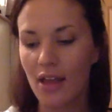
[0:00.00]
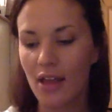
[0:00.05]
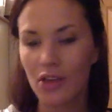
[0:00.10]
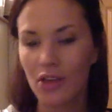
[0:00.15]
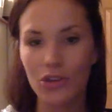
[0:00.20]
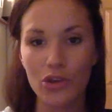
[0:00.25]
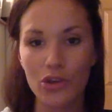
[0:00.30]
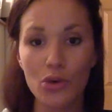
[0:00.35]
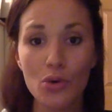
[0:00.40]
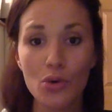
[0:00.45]

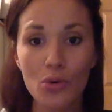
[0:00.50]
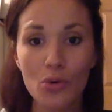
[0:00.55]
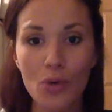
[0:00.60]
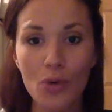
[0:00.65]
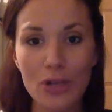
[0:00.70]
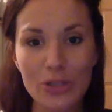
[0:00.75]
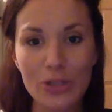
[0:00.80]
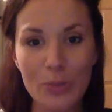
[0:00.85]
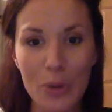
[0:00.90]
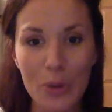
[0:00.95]
You
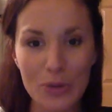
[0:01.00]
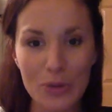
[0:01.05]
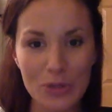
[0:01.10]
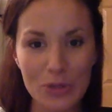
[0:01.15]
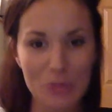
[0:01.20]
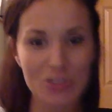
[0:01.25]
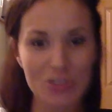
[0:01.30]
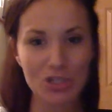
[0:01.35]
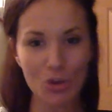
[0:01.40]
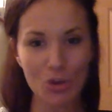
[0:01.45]
are supposed to
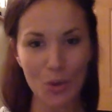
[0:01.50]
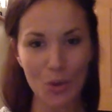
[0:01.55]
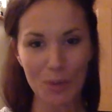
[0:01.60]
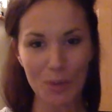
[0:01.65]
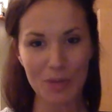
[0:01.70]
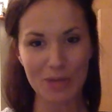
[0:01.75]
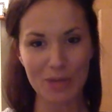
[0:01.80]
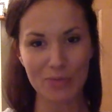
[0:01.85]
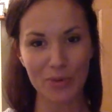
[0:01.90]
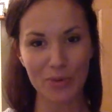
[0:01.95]
be showing
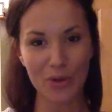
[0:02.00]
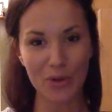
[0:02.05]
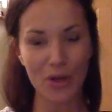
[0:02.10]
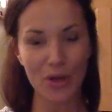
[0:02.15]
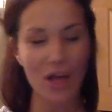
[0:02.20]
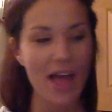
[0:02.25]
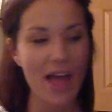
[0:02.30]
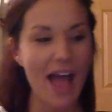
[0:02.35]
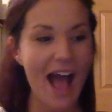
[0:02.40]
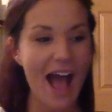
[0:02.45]
people
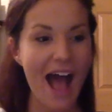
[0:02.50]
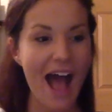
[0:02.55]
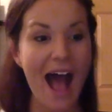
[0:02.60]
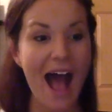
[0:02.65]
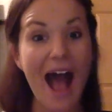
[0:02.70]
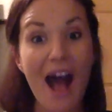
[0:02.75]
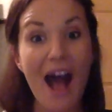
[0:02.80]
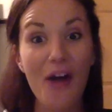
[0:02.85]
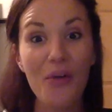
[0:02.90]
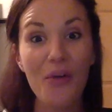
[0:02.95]

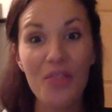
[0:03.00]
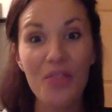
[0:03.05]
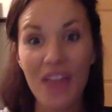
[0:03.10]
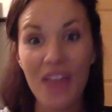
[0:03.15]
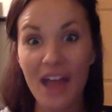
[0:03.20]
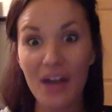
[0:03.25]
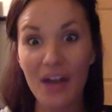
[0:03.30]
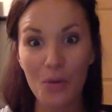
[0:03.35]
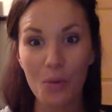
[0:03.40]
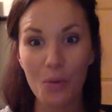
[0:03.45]
how
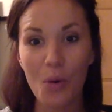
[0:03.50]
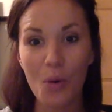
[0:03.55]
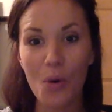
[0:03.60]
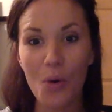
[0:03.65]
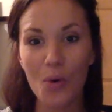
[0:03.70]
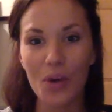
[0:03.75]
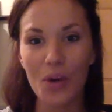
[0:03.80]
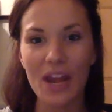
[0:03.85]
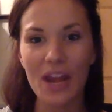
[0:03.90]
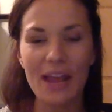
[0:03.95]
that
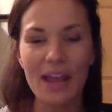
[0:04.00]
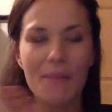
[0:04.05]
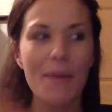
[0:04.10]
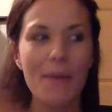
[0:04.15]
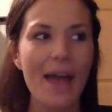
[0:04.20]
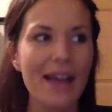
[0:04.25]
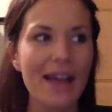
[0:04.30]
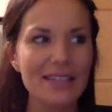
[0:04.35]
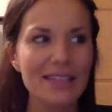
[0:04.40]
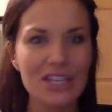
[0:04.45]
quote
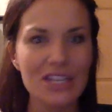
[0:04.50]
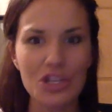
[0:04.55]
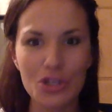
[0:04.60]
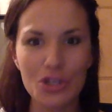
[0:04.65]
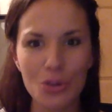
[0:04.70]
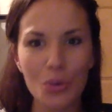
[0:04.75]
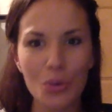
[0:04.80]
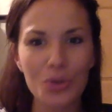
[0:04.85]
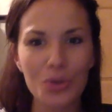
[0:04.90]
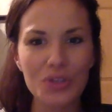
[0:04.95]
impacted
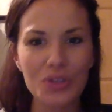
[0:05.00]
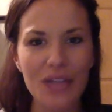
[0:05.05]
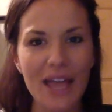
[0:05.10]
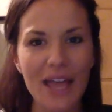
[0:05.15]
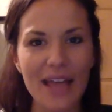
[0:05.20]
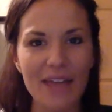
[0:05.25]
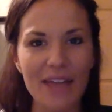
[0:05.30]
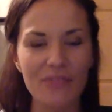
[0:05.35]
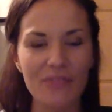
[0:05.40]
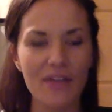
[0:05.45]
your
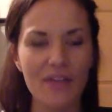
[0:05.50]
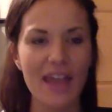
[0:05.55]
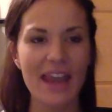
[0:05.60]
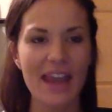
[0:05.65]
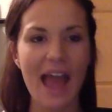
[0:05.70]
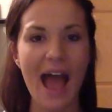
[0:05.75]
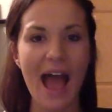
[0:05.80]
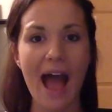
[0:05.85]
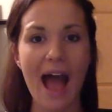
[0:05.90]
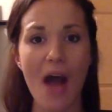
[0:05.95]
life and
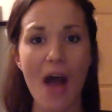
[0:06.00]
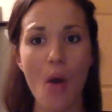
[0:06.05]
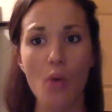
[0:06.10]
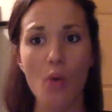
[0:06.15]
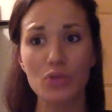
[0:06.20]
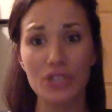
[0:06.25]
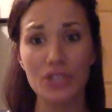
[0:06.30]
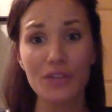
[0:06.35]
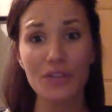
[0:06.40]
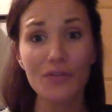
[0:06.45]

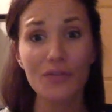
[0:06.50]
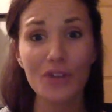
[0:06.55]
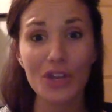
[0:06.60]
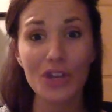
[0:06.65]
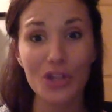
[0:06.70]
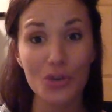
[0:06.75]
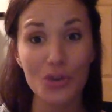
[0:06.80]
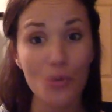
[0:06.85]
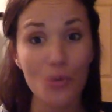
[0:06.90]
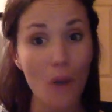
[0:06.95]
how
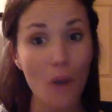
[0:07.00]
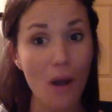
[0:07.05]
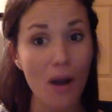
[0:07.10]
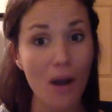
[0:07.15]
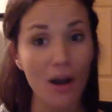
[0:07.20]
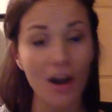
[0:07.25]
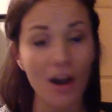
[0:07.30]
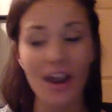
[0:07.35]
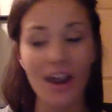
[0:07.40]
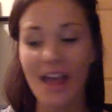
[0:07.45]
different you
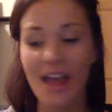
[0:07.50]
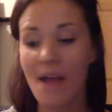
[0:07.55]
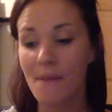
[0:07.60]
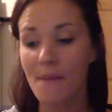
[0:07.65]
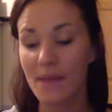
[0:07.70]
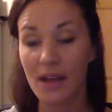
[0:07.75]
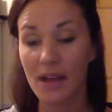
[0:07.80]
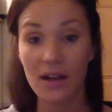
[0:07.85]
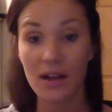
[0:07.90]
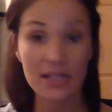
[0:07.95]
are
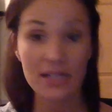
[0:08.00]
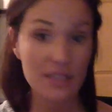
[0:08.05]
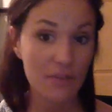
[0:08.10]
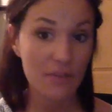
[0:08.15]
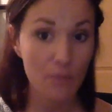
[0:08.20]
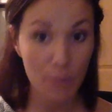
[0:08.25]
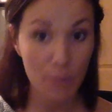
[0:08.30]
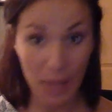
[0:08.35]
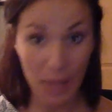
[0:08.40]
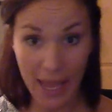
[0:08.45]
because
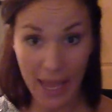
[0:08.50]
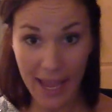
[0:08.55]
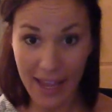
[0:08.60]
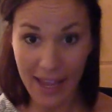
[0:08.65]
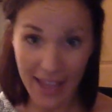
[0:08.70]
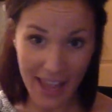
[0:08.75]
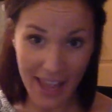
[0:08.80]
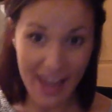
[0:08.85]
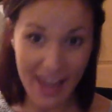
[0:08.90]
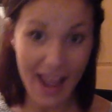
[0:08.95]
of
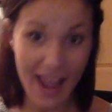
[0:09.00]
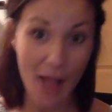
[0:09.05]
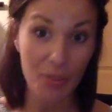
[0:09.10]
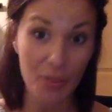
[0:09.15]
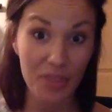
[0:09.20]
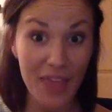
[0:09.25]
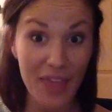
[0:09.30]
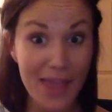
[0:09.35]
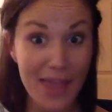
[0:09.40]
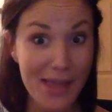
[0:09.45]
blank and how
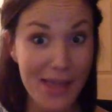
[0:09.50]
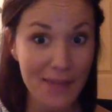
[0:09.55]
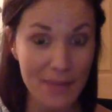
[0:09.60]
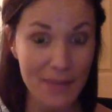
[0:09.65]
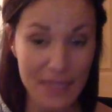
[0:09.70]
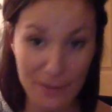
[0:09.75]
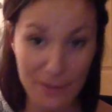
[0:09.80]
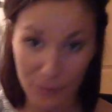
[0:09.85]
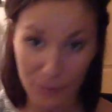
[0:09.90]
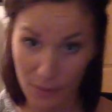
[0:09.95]
they can be
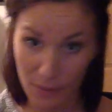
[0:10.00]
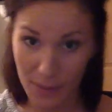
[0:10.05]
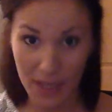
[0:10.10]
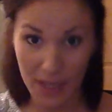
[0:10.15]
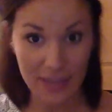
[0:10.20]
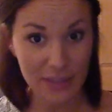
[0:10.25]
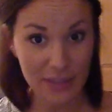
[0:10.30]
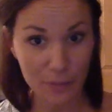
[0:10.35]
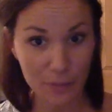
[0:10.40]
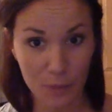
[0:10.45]
different
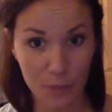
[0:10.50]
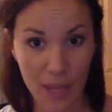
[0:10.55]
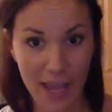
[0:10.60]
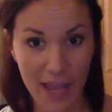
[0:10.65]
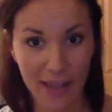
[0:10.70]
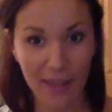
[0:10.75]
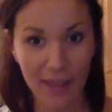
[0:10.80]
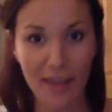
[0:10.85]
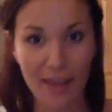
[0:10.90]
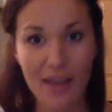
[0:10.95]
because of
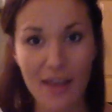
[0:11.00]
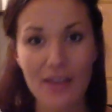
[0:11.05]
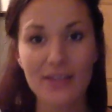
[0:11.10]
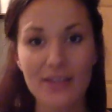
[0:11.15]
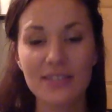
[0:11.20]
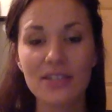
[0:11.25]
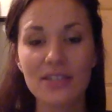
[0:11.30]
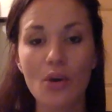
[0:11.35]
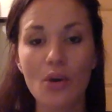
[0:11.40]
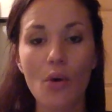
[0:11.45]
blank.
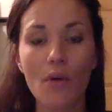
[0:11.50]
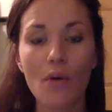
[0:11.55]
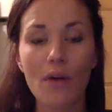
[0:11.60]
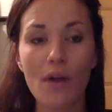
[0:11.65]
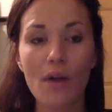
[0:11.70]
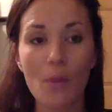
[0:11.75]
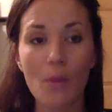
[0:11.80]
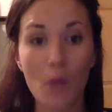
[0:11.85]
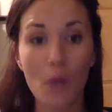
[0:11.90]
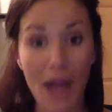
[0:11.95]
So
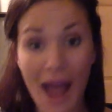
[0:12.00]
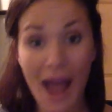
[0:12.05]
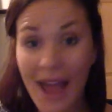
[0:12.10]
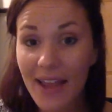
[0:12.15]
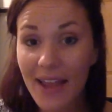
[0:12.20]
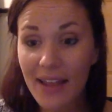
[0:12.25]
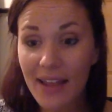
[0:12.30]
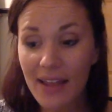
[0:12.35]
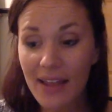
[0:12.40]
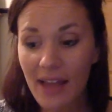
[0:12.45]
what
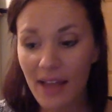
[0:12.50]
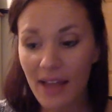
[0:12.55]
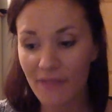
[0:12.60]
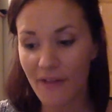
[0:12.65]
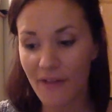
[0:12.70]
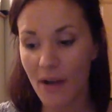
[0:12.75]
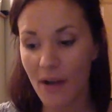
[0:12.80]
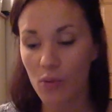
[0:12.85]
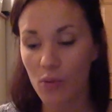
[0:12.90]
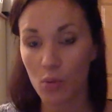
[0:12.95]
I have
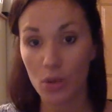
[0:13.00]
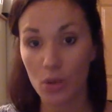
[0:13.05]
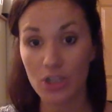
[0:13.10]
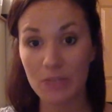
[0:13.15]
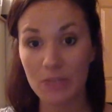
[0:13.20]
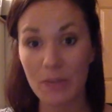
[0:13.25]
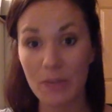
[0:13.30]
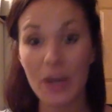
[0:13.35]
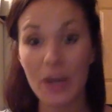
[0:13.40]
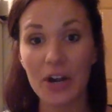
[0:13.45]
found
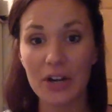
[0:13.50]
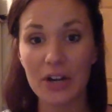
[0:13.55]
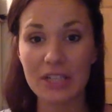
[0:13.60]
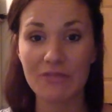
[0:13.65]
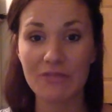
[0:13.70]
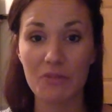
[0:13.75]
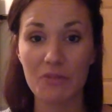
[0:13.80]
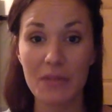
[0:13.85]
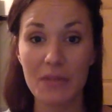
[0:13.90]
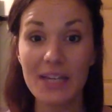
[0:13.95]
works better is
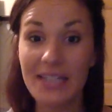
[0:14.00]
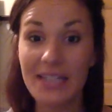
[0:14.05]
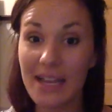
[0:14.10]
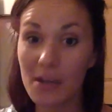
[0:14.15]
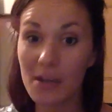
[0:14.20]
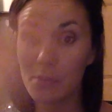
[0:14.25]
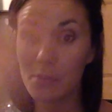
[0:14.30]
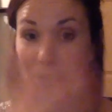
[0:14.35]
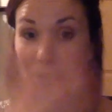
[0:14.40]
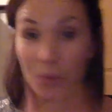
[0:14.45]
for me to take
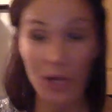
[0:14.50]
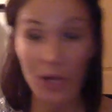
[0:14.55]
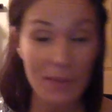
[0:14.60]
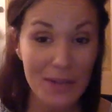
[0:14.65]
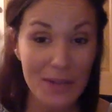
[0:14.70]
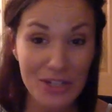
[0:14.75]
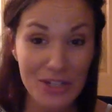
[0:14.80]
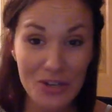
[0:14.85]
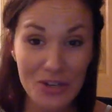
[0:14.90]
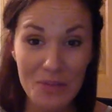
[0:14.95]
a pretty
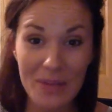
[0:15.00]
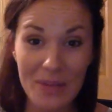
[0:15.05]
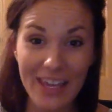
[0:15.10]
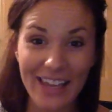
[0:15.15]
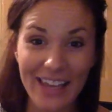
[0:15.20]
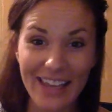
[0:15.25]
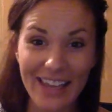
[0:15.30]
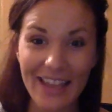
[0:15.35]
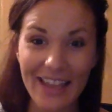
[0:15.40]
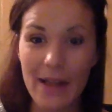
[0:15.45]
picture of
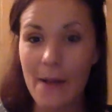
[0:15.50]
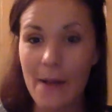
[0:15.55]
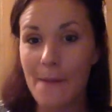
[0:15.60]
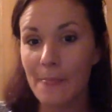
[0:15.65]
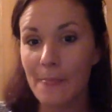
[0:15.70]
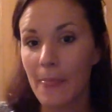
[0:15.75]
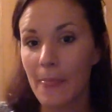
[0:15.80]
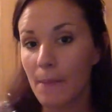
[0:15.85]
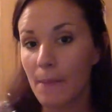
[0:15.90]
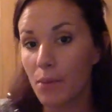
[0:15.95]
me,
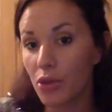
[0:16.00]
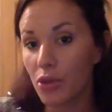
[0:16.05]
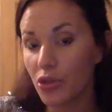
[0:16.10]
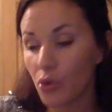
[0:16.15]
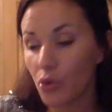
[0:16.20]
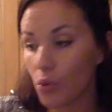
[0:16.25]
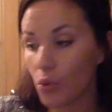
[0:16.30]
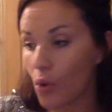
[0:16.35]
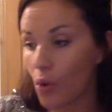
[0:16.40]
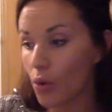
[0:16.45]
put the
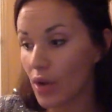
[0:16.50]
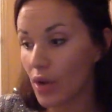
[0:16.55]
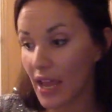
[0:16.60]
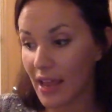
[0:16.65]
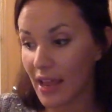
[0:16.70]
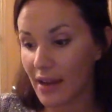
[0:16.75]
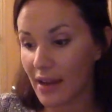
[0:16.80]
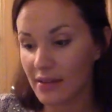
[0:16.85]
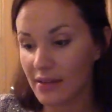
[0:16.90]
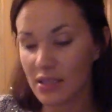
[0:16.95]
quote
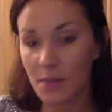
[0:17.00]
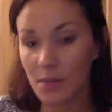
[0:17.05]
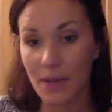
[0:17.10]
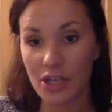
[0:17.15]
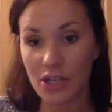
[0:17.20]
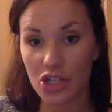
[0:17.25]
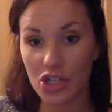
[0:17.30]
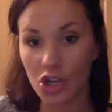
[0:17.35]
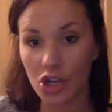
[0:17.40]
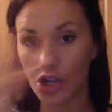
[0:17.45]
into the
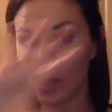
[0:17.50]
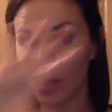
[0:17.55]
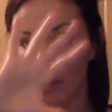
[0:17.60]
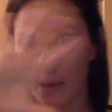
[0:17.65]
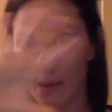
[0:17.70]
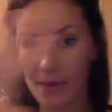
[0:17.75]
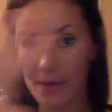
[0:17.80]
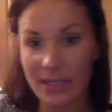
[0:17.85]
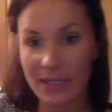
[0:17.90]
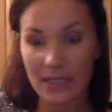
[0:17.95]
picture,
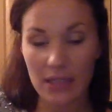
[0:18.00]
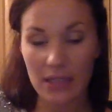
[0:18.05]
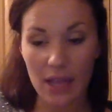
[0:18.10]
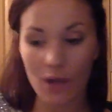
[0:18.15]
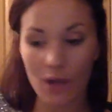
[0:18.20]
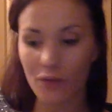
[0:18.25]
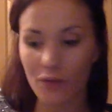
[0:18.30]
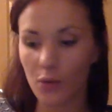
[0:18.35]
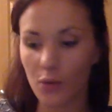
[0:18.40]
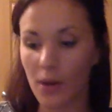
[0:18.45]
maybe it's a
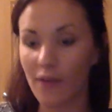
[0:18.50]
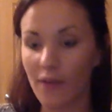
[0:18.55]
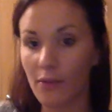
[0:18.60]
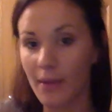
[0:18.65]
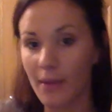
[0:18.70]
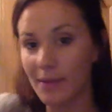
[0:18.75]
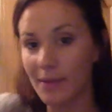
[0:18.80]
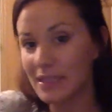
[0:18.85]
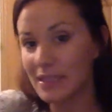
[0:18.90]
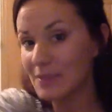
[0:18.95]
layover, whatever,
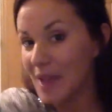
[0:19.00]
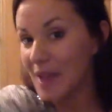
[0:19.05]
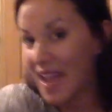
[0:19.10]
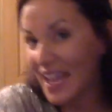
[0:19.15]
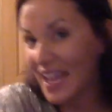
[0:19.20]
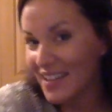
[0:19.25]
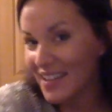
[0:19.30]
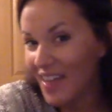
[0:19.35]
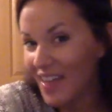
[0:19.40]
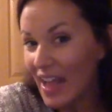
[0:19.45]
maybe it's my
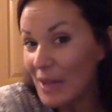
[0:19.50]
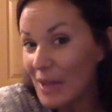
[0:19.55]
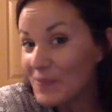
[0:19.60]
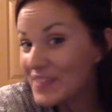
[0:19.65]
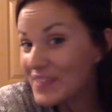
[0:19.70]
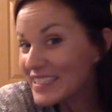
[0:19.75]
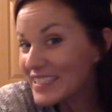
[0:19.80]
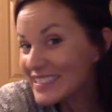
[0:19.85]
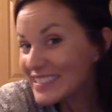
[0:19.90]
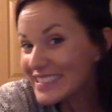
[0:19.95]
hand like
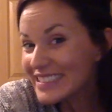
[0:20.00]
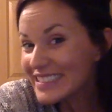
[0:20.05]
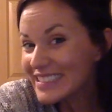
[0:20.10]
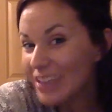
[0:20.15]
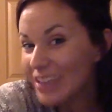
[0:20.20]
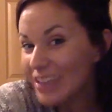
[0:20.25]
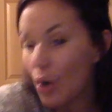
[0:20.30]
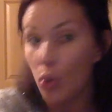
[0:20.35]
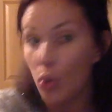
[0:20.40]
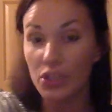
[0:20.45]

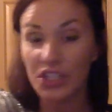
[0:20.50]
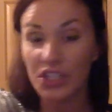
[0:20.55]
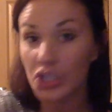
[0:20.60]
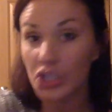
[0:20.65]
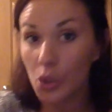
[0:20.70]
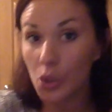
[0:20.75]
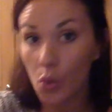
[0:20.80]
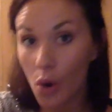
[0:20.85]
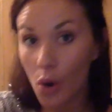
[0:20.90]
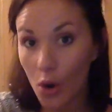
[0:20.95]
holding the
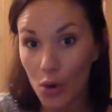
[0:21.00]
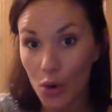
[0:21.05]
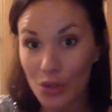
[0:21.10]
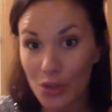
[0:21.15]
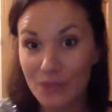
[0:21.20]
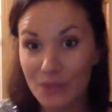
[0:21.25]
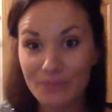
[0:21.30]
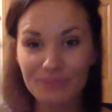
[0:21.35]
quote.